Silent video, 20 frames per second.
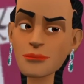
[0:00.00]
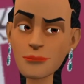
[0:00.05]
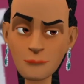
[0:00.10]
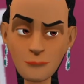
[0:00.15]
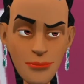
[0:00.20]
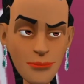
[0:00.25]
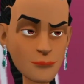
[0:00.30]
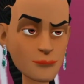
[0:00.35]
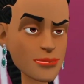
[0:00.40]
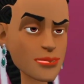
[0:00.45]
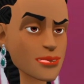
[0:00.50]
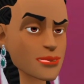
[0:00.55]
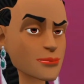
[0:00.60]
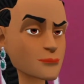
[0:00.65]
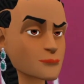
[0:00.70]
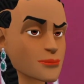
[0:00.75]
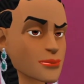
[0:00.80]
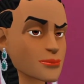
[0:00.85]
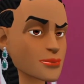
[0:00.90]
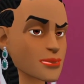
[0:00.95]
I even go
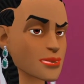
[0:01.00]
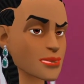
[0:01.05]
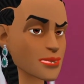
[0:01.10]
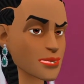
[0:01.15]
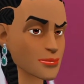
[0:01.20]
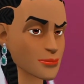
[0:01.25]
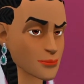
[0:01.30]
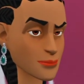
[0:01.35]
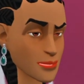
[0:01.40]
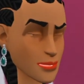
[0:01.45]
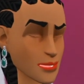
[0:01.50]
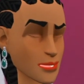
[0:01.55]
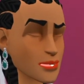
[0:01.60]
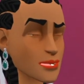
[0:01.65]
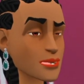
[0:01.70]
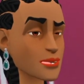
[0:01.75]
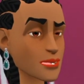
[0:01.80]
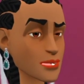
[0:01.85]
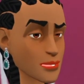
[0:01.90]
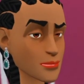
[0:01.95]
to his house
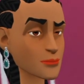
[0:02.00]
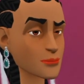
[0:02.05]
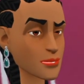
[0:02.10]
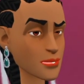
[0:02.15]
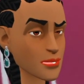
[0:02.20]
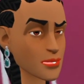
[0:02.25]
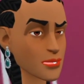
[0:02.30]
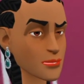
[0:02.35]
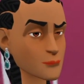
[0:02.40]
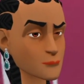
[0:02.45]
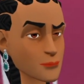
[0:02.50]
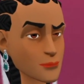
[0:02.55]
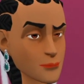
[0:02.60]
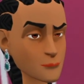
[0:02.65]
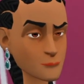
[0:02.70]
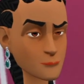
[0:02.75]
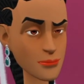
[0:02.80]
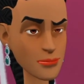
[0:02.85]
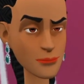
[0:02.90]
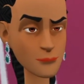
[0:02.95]
sometimes, you know.
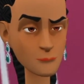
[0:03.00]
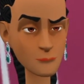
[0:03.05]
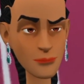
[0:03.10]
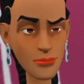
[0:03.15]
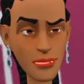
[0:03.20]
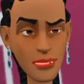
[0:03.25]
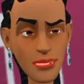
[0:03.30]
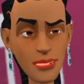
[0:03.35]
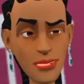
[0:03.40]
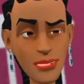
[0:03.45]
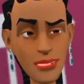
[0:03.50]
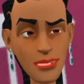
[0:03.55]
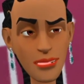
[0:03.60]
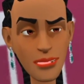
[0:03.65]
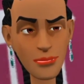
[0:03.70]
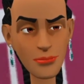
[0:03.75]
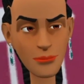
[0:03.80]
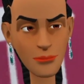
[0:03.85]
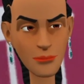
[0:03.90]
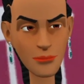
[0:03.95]
I fix a
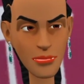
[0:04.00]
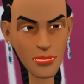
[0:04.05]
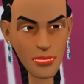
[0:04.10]
meal.